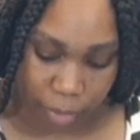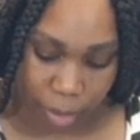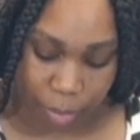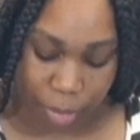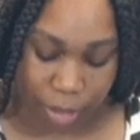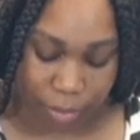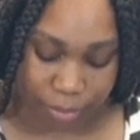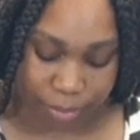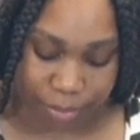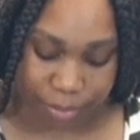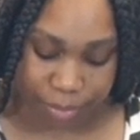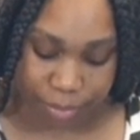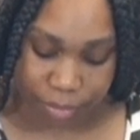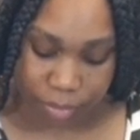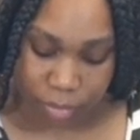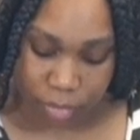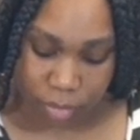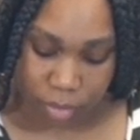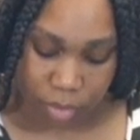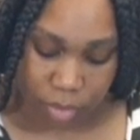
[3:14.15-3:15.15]
I mean,
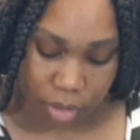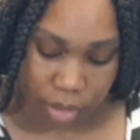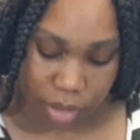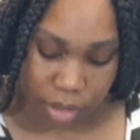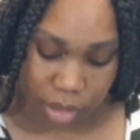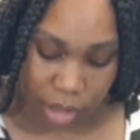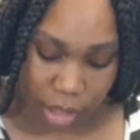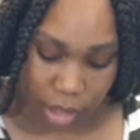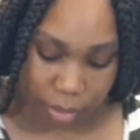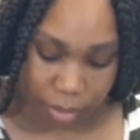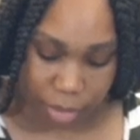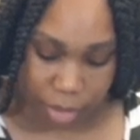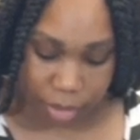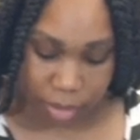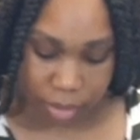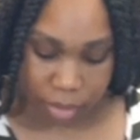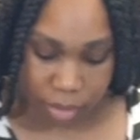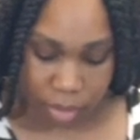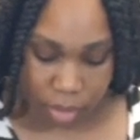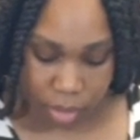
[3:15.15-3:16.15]
salmon.
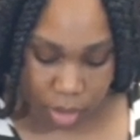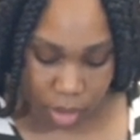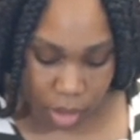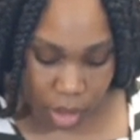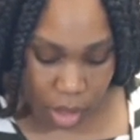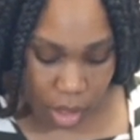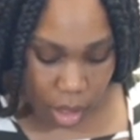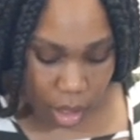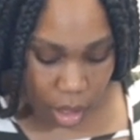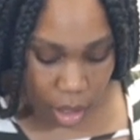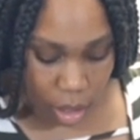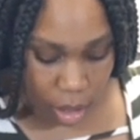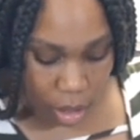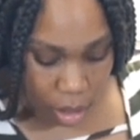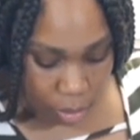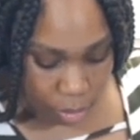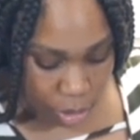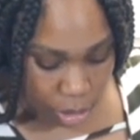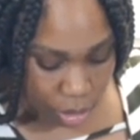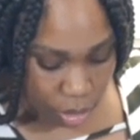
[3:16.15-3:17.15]
And
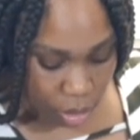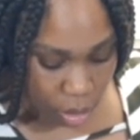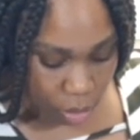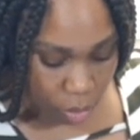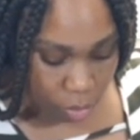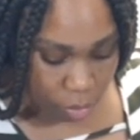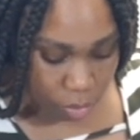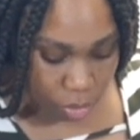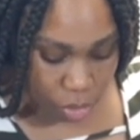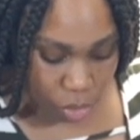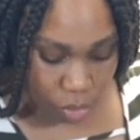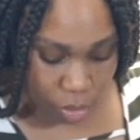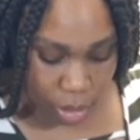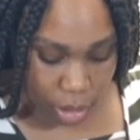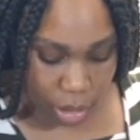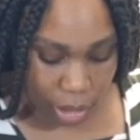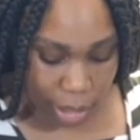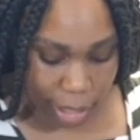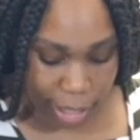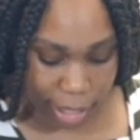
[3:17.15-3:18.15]
I'm just going to do a
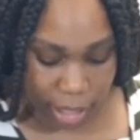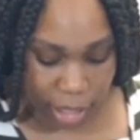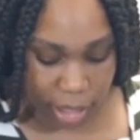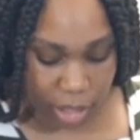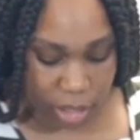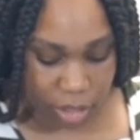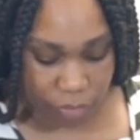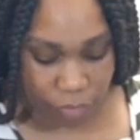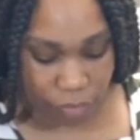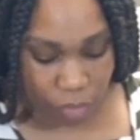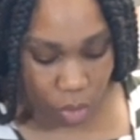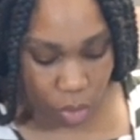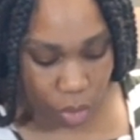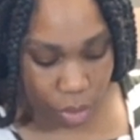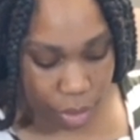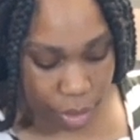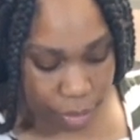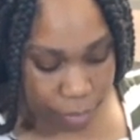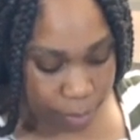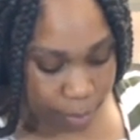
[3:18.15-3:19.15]
glaze
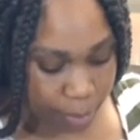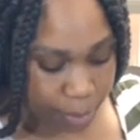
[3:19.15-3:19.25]
for it.